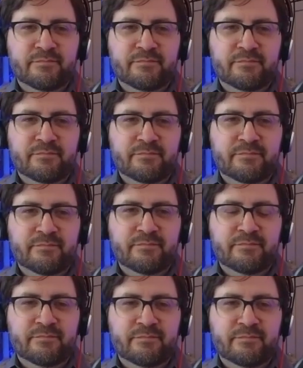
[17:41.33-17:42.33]

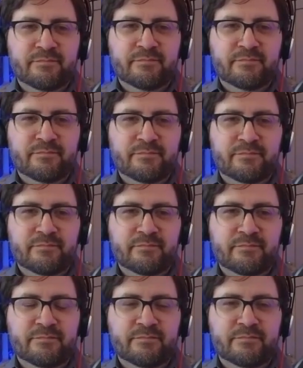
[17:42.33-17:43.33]

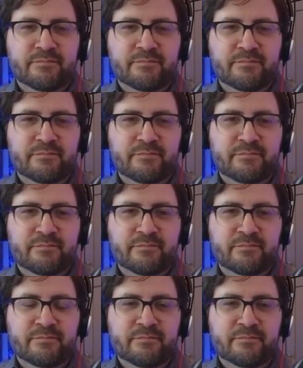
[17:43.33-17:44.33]

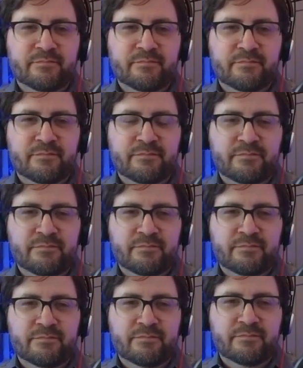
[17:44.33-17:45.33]

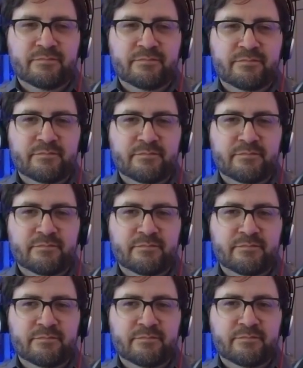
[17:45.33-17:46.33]

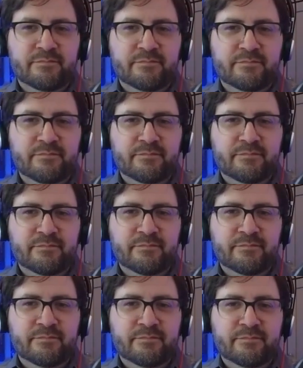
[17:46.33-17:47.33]

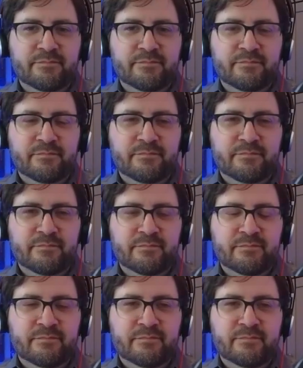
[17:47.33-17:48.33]

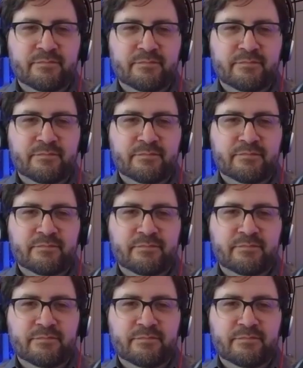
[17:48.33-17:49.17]
This person isn't speaking.